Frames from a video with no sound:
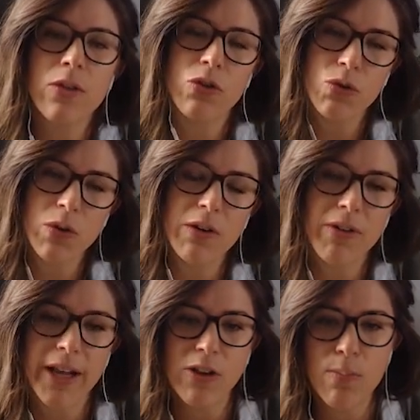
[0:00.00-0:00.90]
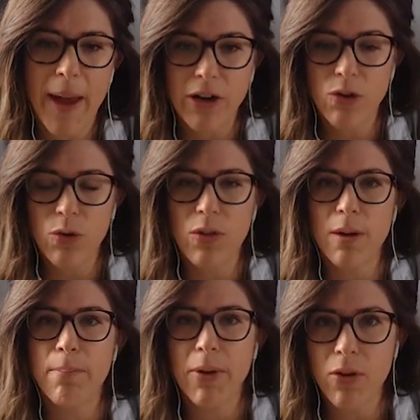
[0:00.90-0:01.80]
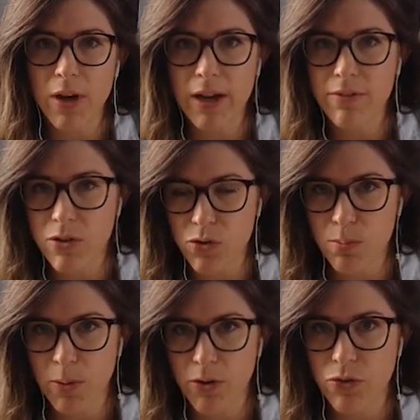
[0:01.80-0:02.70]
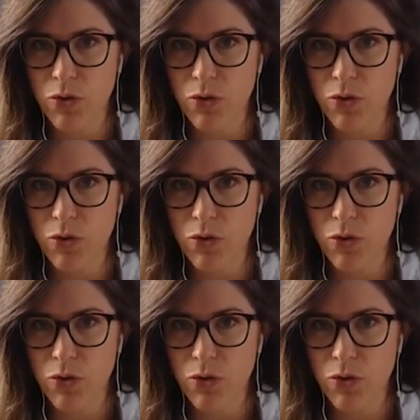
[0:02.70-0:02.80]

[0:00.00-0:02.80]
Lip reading: truly relates back to the ability of those birds